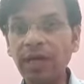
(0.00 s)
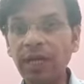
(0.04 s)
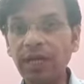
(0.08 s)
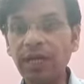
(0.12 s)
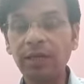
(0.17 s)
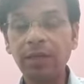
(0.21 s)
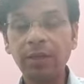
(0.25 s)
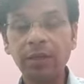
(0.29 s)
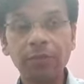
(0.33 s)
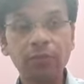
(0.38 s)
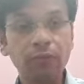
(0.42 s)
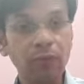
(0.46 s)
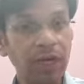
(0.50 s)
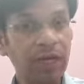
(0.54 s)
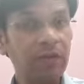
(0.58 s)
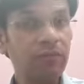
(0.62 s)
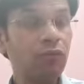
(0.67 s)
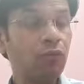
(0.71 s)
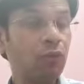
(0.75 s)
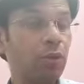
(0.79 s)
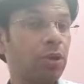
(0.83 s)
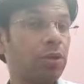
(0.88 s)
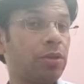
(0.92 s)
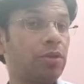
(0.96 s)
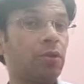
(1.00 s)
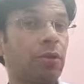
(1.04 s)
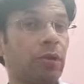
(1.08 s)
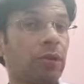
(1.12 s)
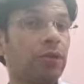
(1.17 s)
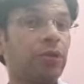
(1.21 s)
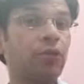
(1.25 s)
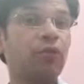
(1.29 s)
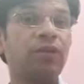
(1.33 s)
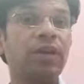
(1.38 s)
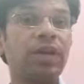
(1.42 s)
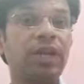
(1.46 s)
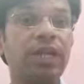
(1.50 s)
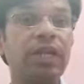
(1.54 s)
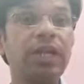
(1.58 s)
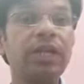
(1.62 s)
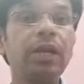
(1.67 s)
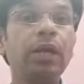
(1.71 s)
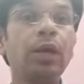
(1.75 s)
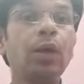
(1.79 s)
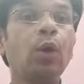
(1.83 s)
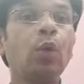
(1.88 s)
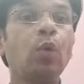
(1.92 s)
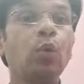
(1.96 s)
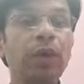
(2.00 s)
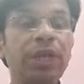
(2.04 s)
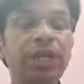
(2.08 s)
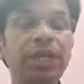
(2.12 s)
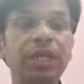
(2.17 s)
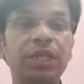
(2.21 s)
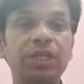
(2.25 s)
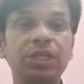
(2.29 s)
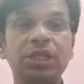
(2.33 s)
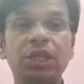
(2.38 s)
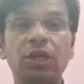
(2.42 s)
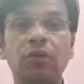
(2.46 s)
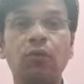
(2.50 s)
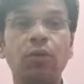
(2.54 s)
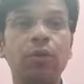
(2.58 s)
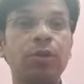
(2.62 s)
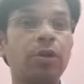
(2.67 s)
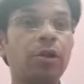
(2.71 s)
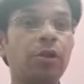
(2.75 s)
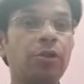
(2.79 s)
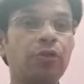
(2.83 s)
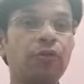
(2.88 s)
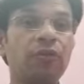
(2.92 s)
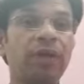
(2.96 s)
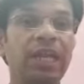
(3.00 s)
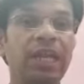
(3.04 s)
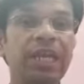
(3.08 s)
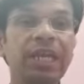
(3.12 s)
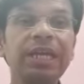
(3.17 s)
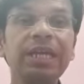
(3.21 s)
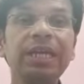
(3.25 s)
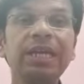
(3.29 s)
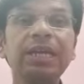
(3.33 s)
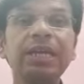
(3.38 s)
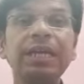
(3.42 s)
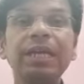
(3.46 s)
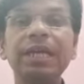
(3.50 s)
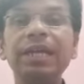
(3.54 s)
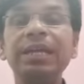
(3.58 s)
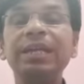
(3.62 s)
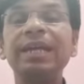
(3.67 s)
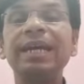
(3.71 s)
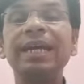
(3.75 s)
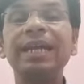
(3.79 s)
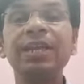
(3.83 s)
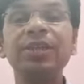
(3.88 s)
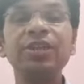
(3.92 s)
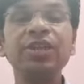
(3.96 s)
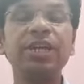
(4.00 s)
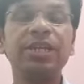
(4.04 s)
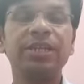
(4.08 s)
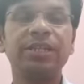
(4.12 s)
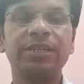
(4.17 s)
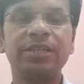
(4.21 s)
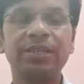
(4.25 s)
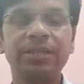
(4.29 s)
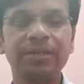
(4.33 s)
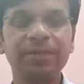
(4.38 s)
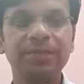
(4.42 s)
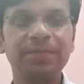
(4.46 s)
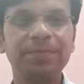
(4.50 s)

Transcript: His wife was also very witty. She was also very intelligent.